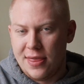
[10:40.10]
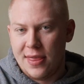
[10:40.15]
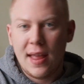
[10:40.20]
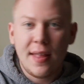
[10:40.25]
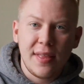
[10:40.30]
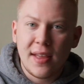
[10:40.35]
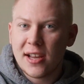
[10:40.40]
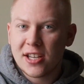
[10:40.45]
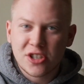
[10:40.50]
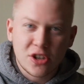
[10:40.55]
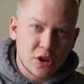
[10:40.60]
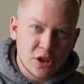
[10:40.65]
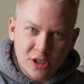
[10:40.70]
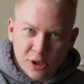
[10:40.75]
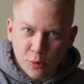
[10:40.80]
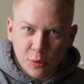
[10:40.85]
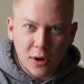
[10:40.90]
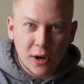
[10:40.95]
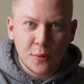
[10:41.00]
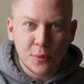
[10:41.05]
Then they start
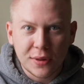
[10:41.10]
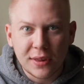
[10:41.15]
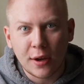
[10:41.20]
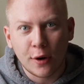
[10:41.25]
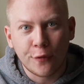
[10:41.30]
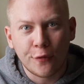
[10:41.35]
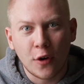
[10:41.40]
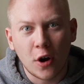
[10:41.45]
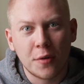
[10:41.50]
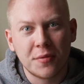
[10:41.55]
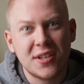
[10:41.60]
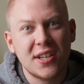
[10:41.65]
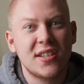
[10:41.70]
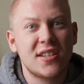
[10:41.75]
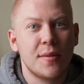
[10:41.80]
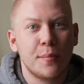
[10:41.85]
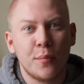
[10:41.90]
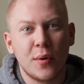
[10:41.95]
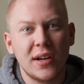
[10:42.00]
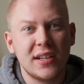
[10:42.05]
to work with their farm
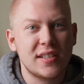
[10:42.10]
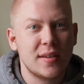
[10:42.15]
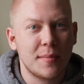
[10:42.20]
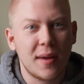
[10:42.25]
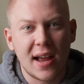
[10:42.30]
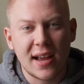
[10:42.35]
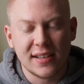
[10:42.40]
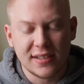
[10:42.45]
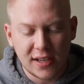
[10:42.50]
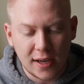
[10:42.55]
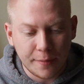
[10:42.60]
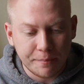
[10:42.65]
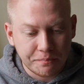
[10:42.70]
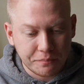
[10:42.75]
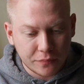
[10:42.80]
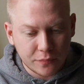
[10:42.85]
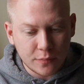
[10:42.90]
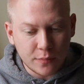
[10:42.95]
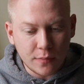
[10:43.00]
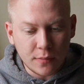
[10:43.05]
system, bring some guys
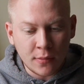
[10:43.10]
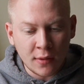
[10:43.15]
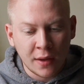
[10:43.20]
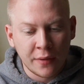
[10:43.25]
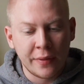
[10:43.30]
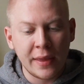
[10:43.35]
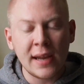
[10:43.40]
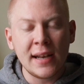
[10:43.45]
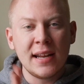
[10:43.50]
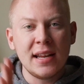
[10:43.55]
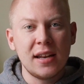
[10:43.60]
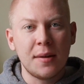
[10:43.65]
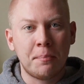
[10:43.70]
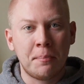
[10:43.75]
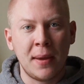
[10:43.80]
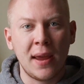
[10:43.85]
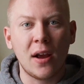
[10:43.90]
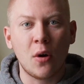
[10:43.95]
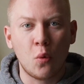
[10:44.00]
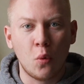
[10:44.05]
up. They need to
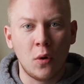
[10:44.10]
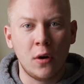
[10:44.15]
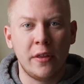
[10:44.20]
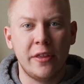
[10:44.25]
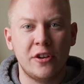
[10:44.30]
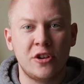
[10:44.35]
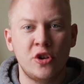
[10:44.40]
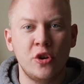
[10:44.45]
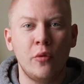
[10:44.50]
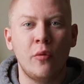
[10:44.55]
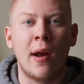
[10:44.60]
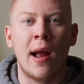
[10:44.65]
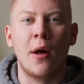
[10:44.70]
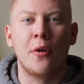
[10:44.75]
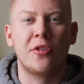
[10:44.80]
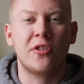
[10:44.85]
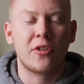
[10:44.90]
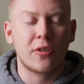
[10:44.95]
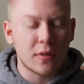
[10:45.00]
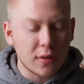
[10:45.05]
pick one of the 2
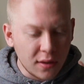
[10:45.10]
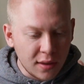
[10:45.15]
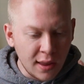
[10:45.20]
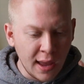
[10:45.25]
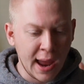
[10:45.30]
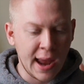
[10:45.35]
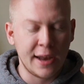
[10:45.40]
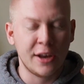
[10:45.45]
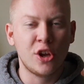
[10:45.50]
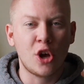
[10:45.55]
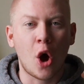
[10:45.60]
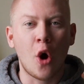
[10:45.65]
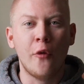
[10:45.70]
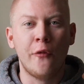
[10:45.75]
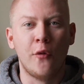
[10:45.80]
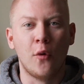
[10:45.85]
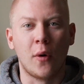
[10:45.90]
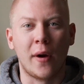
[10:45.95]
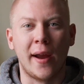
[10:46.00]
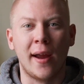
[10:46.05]
routes and go
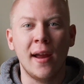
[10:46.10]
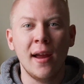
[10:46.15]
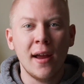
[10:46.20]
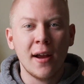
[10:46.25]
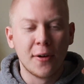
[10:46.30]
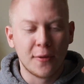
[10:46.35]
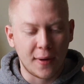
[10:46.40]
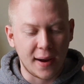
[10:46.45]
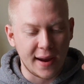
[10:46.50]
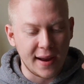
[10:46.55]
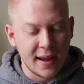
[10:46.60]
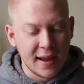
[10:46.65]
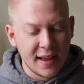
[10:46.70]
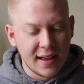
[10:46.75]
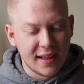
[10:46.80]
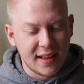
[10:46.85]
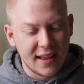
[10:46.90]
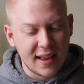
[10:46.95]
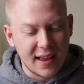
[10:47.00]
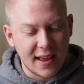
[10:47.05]
for it, right?
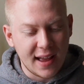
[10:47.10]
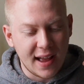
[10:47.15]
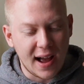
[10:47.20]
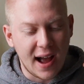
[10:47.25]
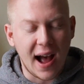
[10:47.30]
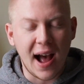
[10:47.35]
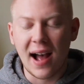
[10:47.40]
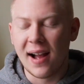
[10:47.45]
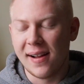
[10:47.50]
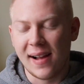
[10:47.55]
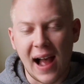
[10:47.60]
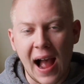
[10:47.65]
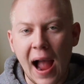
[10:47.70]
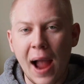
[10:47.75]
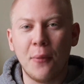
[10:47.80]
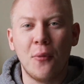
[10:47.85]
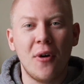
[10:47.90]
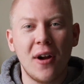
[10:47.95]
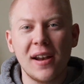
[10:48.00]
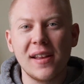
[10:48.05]

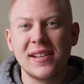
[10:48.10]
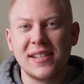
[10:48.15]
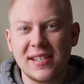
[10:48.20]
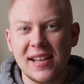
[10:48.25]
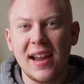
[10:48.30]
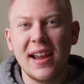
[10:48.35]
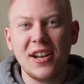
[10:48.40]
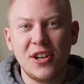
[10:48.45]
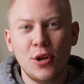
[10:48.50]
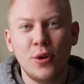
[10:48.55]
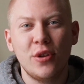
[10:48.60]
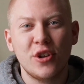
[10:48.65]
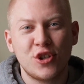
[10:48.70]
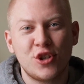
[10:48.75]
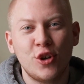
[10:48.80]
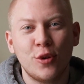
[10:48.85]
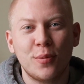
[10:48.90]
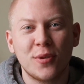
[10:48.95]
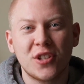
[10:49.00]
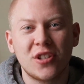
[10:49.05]
I want to say do the
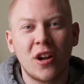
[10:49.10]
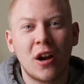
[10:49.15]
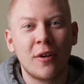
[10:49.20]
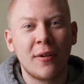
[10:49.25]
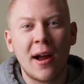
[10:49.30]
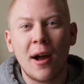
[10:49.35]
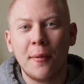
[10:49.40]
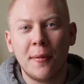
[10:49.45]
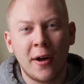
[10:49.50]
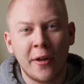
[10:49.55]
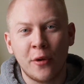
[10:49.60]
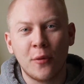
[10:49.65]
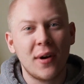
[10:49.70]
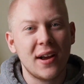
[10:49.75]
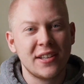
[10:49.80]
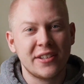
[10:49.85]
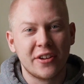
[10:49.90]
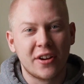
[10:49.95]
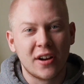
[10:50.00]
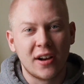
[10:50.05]
superstar route.
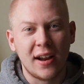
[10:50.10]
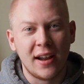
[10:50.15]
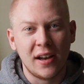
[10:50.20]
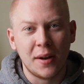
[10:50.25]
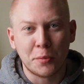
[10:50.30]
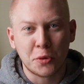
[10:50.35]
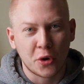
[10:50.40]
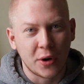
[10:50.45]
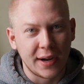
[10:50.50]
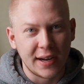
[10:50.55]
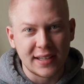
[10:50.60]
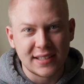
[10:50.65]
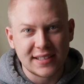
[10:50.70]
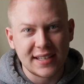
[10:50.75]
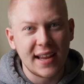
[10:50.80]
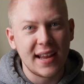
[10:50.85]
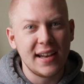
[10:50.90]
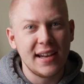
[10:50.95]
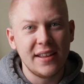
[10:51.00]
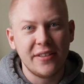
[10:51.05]
Otherwise, they're going to end up trading
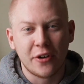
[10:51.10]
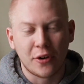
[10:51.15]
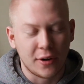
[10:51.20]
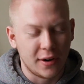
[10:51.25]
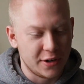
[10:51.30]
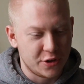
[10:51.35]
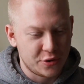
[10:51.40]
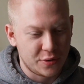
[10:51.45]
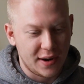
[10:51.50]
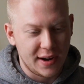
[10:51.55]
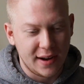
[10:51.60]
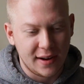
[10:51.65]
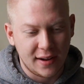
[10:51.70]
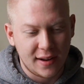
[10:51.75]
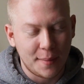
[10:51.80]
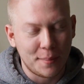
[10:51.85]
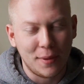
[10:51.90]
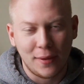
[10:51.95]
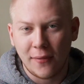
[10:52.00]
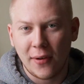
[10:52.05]
Sandy. They're going to trade a
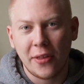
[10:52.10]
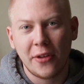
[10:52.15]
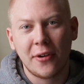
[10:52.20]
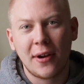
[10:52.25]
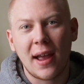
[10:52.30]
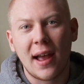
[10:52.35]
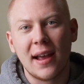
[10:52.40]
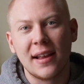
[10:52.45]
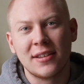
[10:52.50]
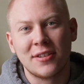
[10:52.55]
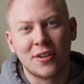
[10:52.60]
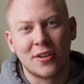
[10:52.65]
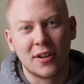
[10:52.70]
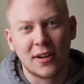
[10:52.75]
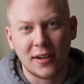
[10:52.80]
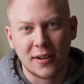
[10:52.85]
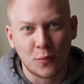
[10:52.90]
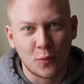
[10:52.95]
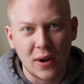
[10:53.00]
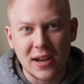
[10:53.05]
couple of other guys. They're
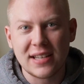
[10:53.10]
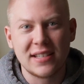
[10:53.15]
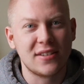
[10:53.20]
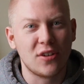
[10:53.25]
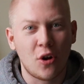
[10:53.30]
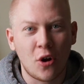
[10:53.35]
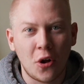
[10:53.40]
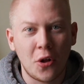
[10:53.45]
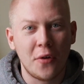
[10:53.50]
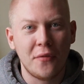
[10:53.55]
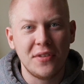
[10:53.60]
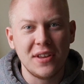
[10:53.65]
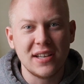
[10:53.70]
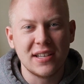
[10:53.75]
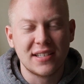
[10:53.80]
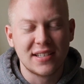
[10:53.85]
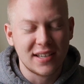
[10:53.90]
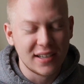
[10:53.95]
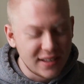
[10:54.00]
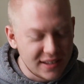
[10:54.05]
going to waste all of
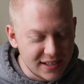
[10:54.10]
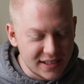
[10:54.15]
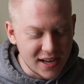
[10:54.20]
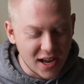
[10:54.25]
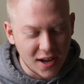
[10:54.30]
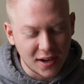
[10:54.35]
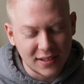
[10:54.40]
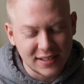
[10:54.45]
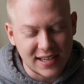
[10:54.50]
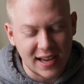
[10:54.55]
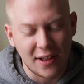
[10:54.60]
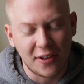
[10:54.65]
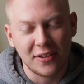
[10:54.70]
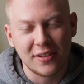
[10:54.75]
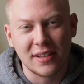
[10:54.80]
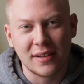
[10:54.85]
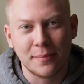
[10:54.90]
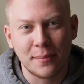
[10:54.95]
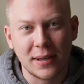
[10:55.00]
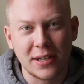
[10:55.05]
these young,
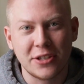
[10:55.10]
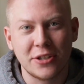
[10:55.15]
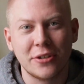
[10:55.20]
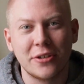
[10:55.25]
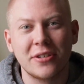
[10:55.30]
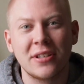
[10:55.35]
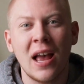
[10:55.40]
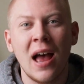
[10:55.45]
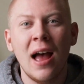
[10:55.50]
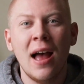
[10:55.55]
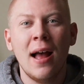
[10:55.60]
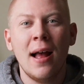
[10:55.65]
talented pitchers.